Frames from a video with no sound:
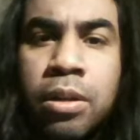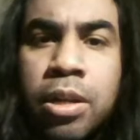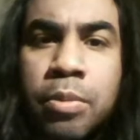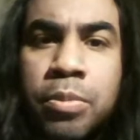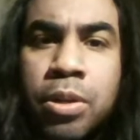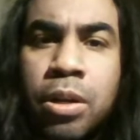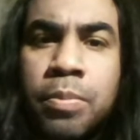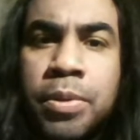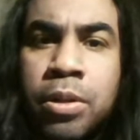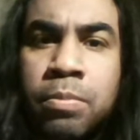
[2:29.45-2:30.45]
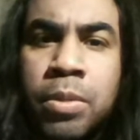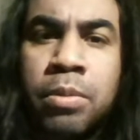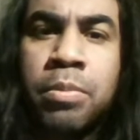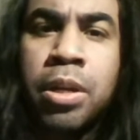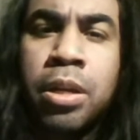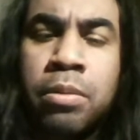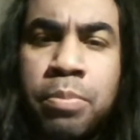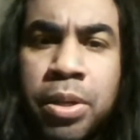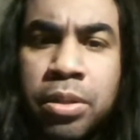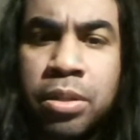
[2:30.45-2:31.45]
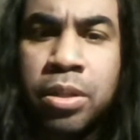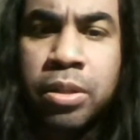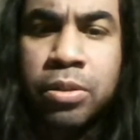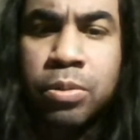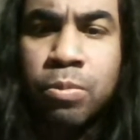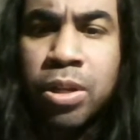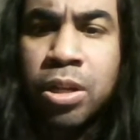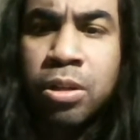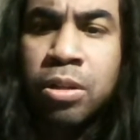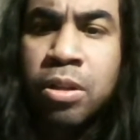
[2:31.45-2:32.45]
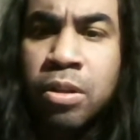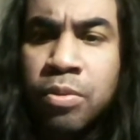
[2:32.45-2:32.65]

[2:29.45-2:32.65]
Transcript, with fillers: laptop and on my main P C as well.